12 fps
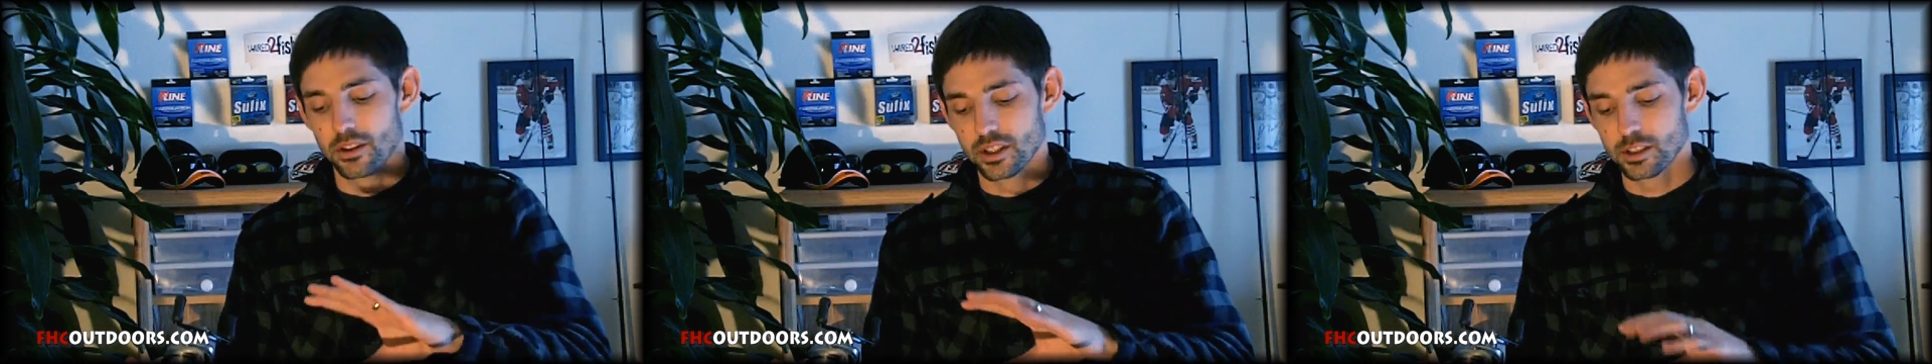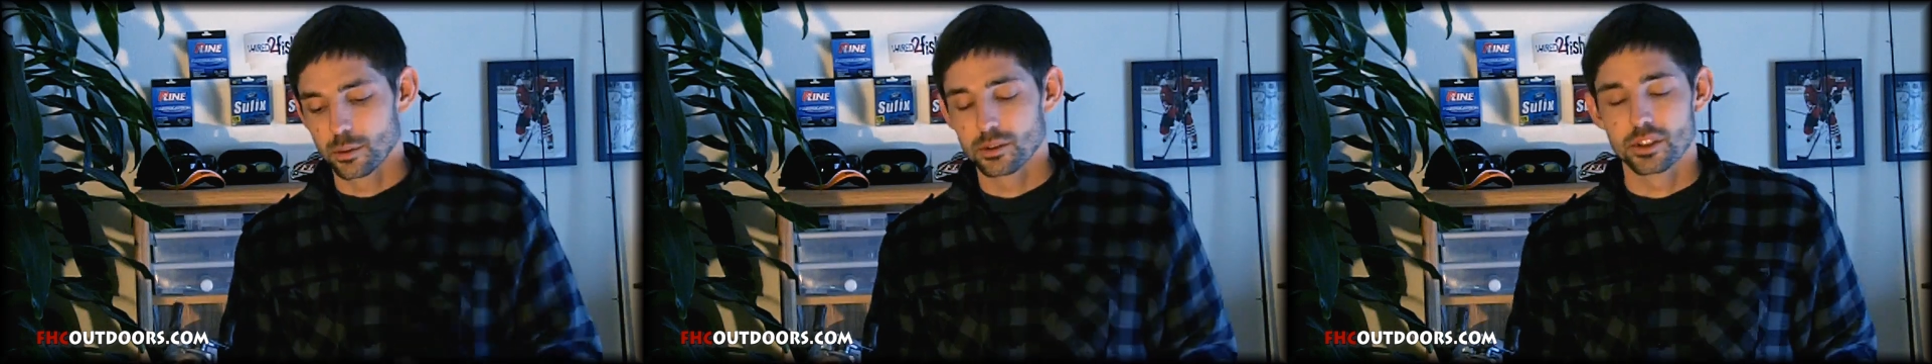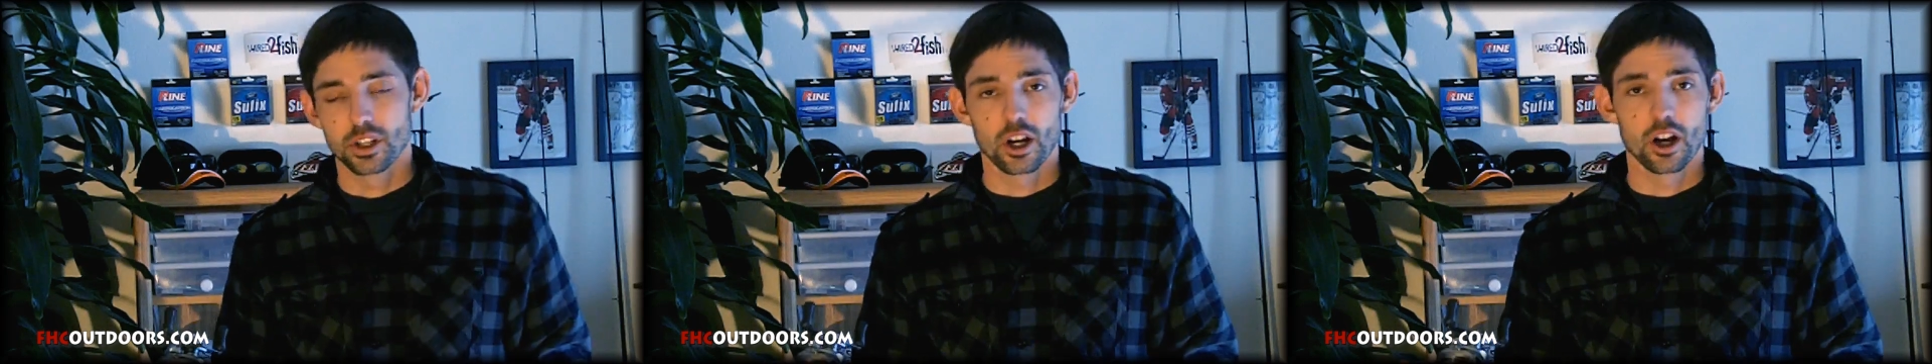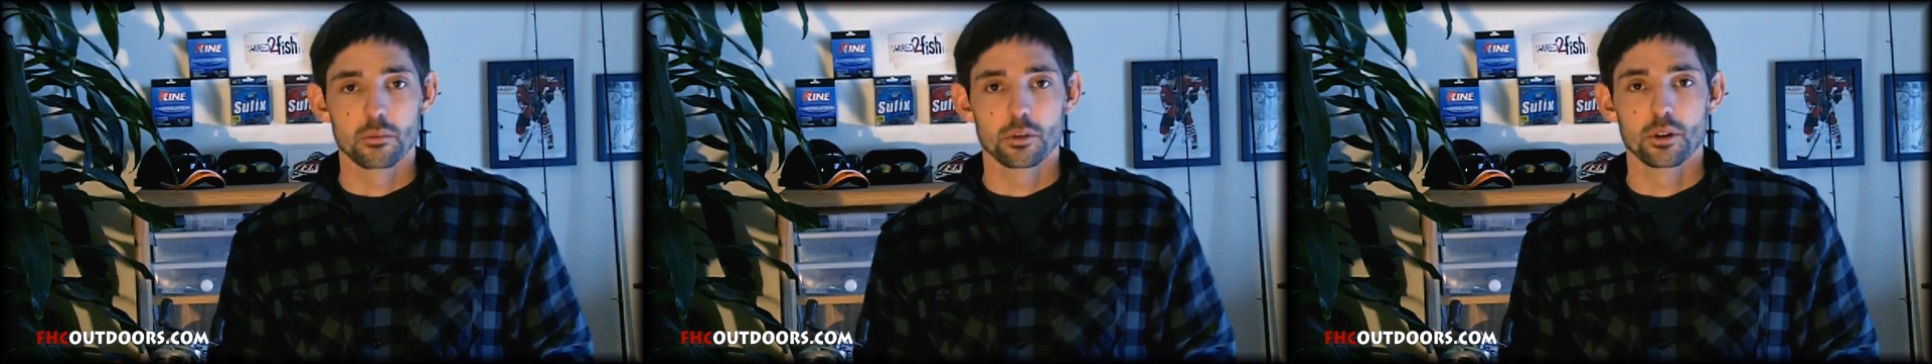this was the
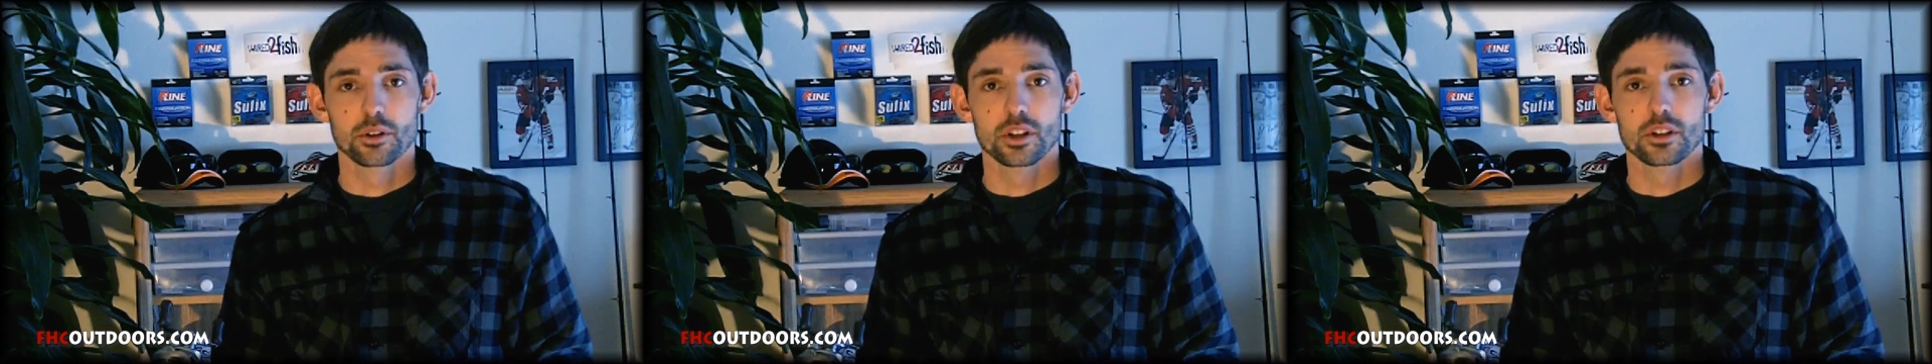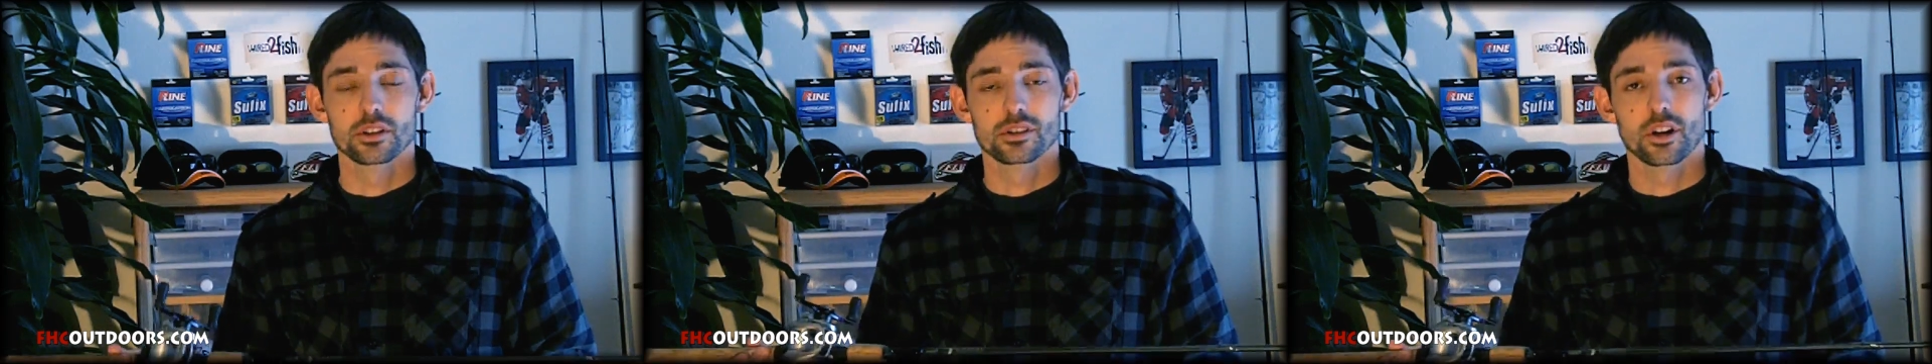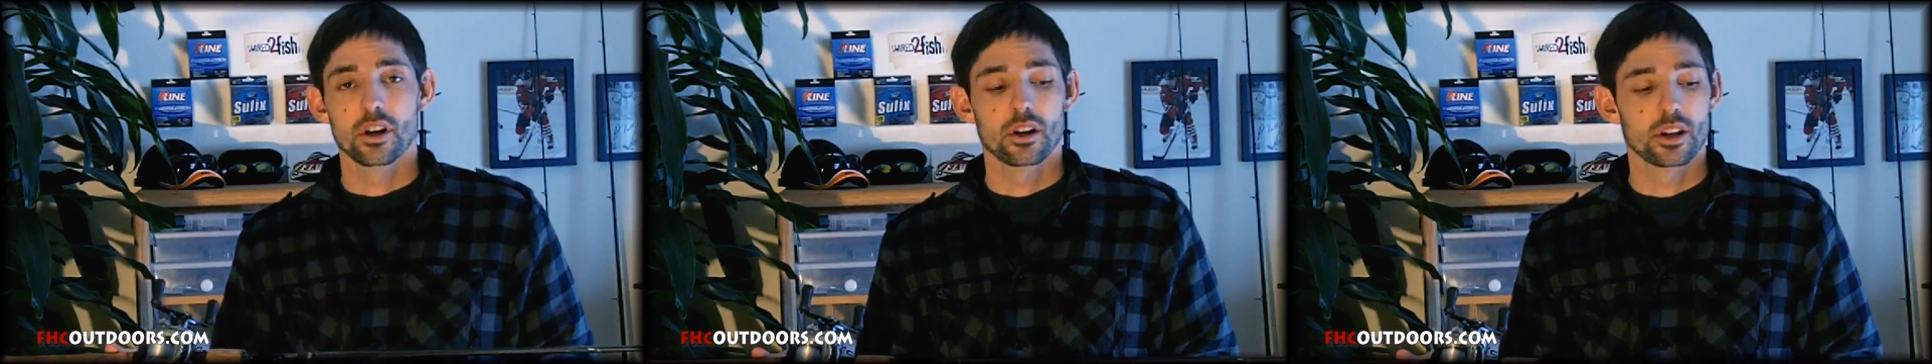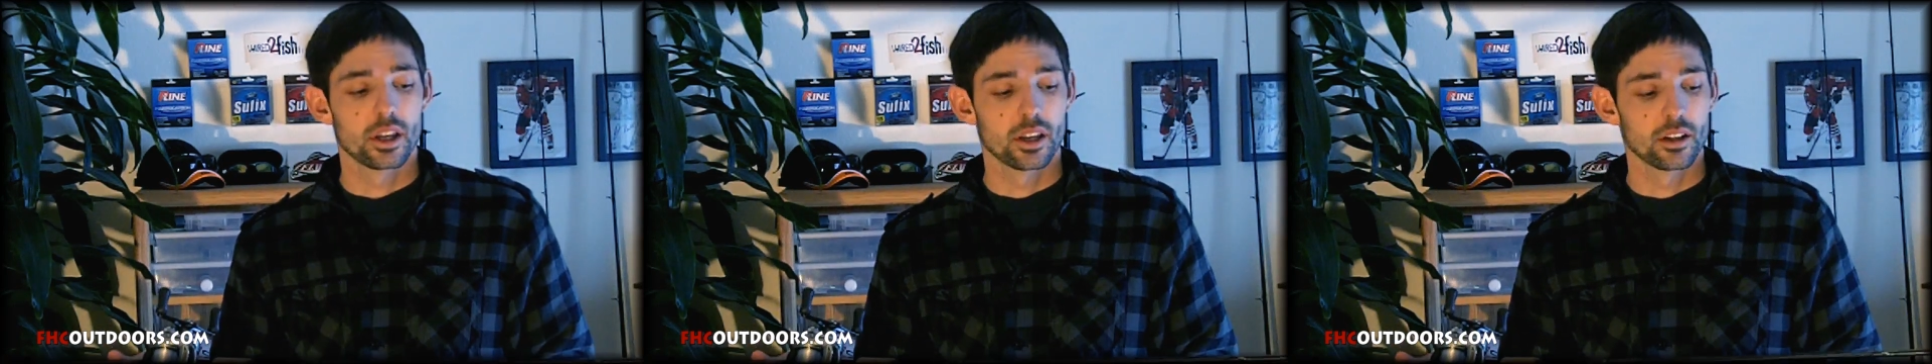combo that you saw.